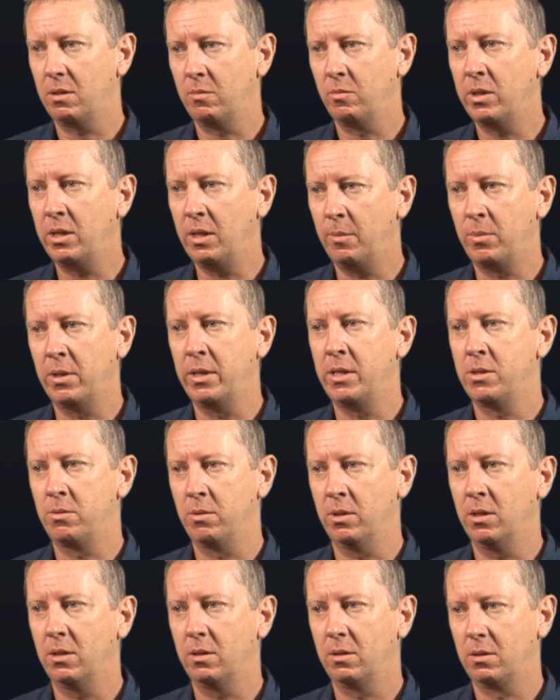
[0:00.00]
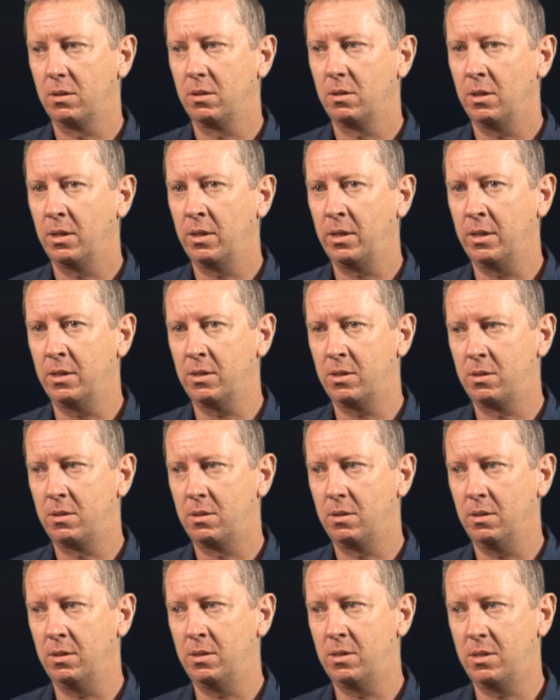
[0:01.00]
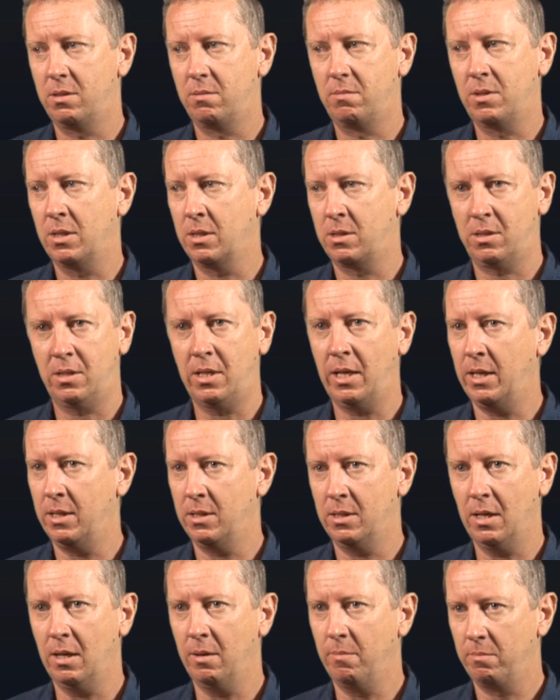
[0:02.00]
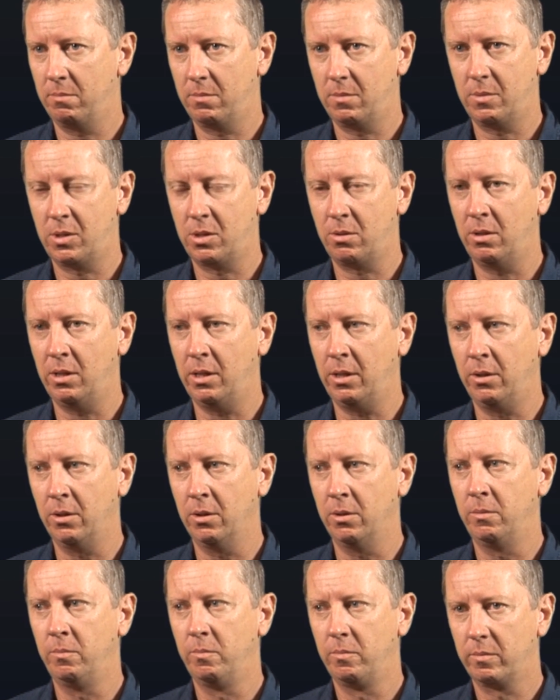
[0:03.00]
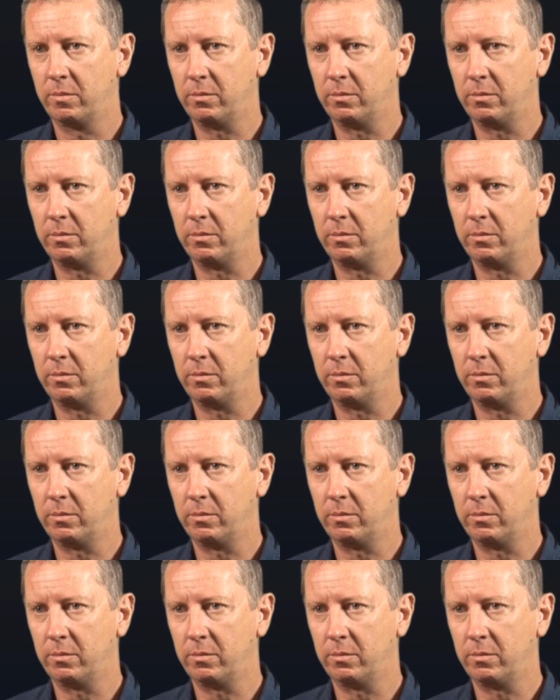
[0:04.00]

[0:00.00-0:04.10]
I'm really pleased with it. I think it's just stands up. It's really good.